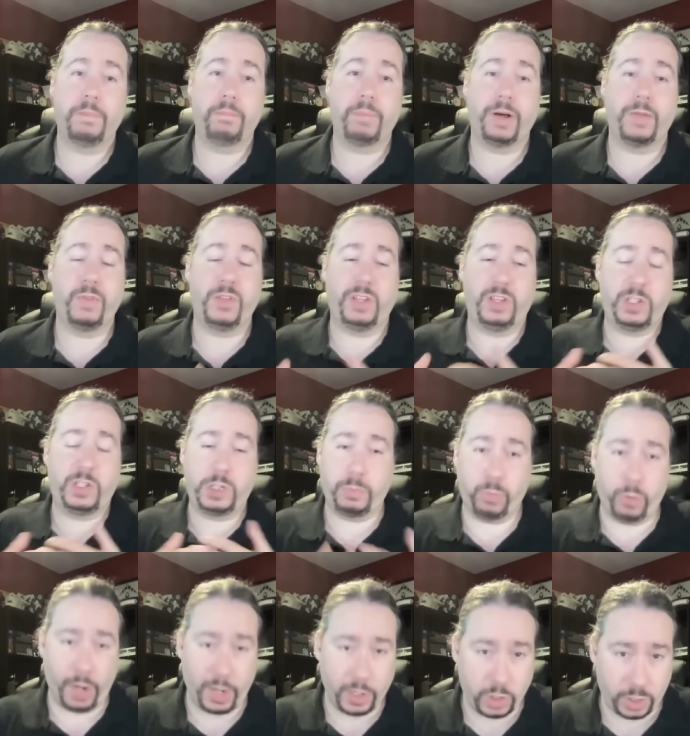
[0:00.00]
But the
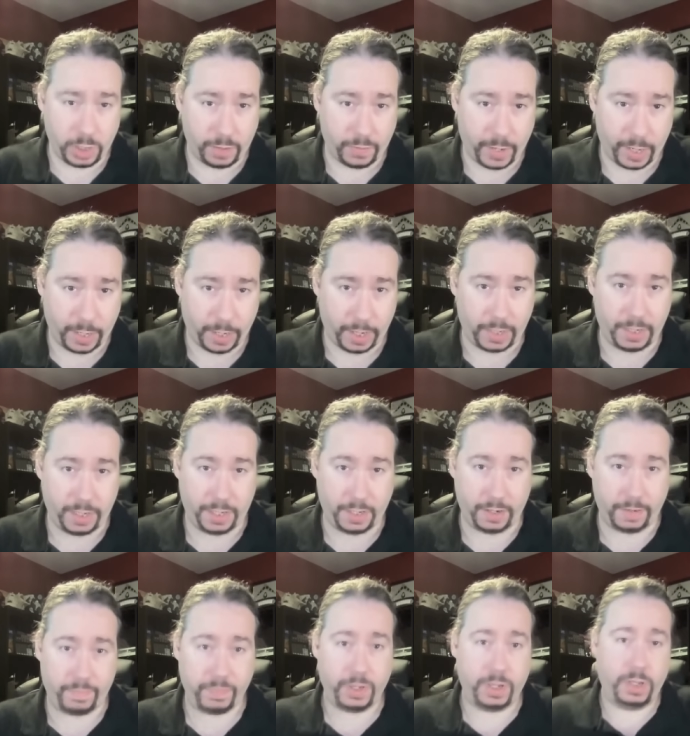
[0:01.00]
expression of that
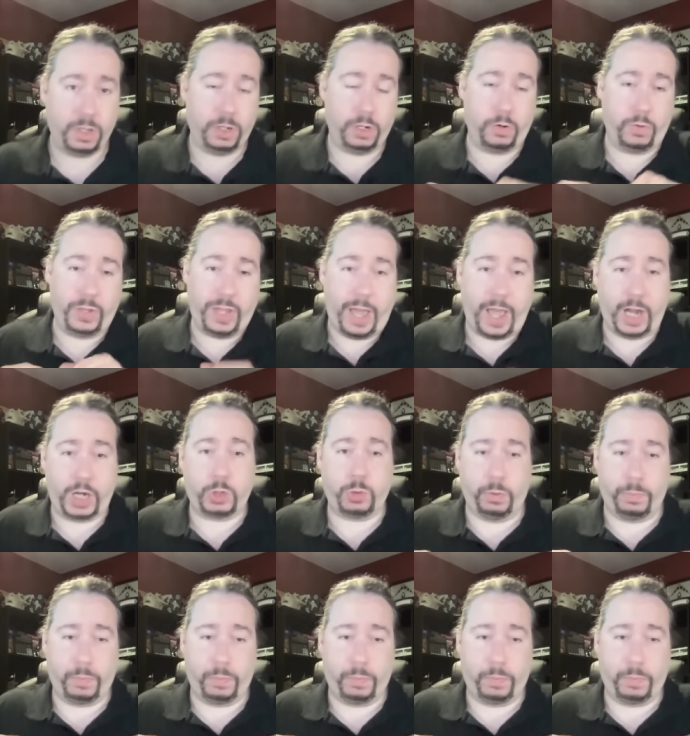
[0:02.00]
idea, you know, the actual